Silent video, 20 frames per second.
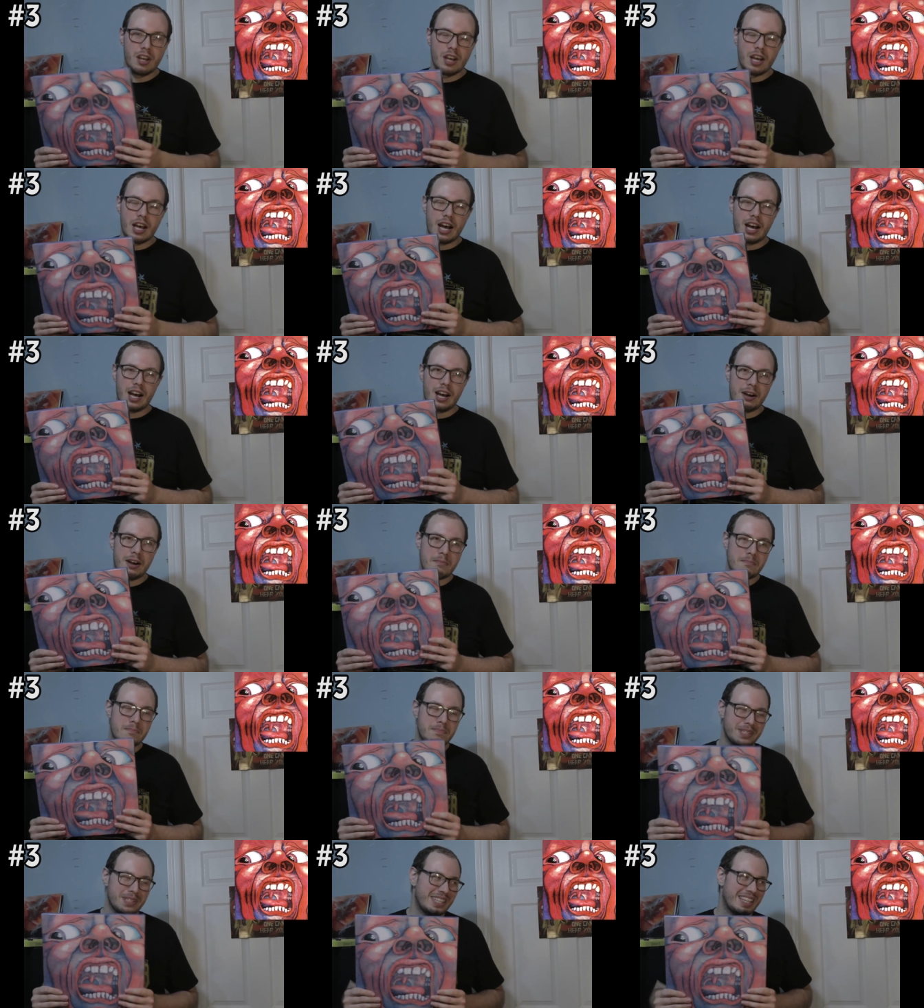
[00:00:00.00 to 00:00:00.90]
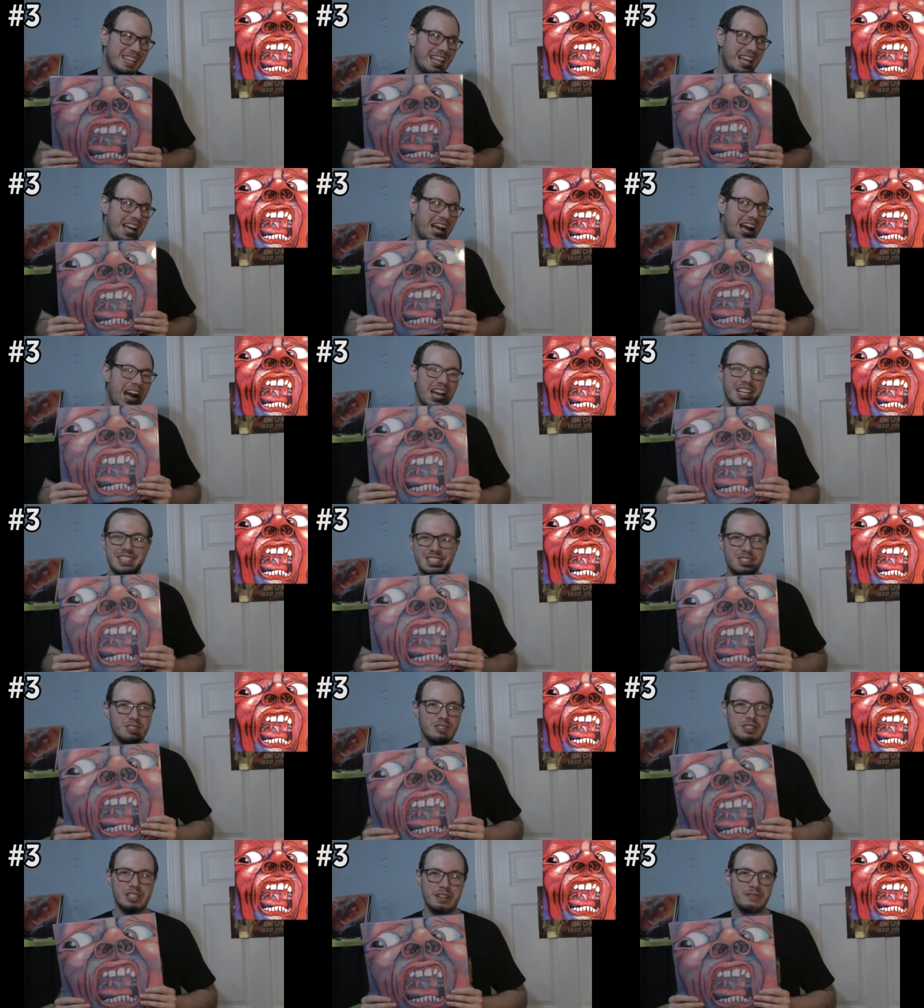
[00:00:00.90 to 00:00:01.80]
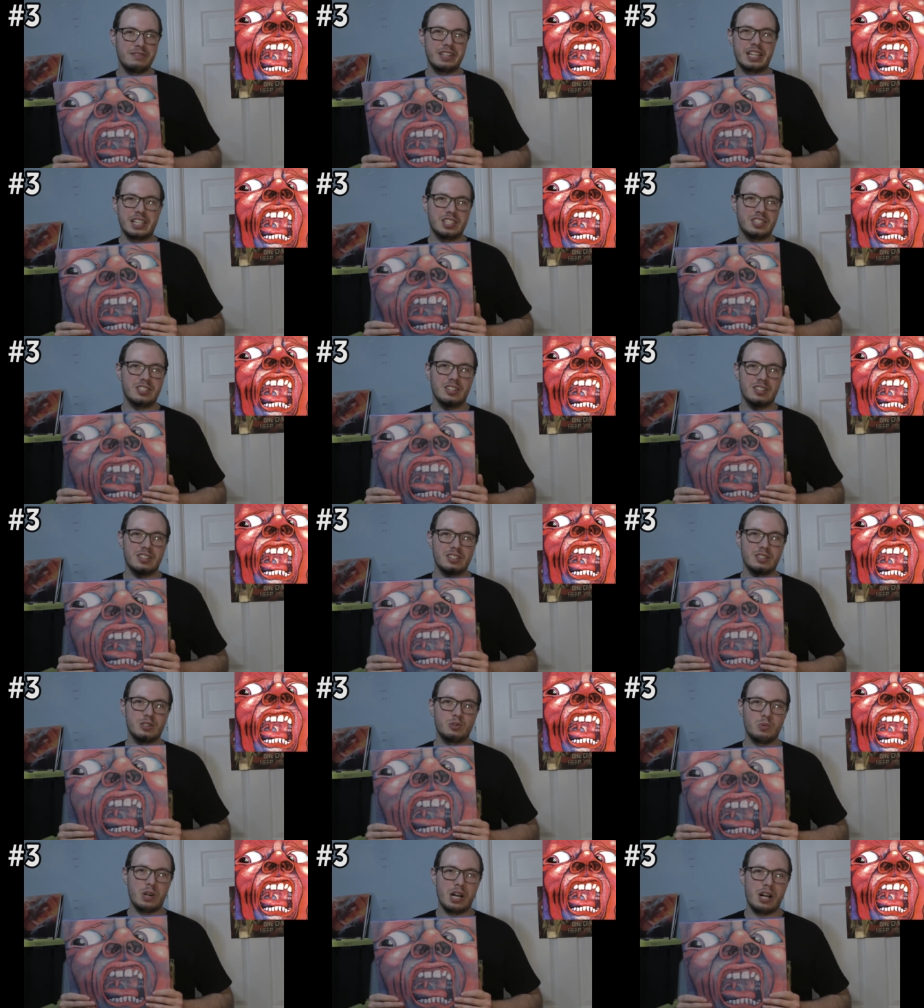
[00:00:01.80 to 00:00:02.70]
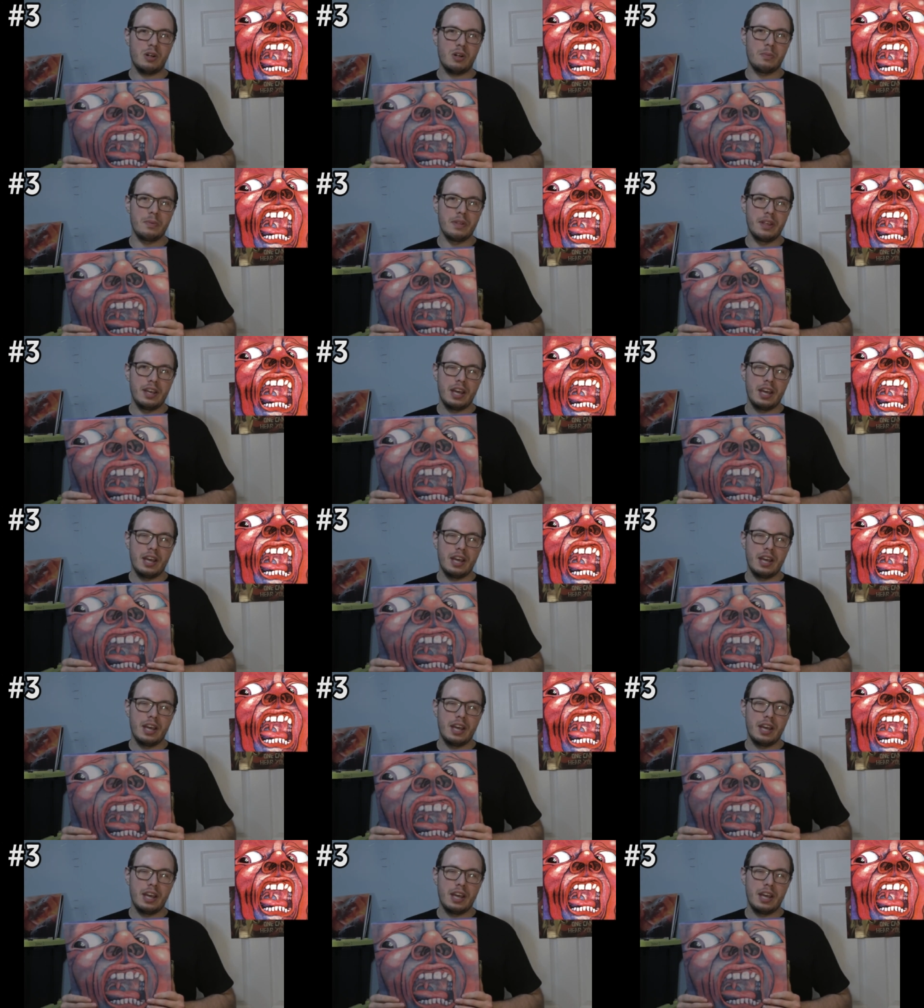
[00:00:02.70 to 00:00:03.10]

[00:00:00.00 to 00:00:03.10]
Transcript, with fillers: um, but I still love that song as well.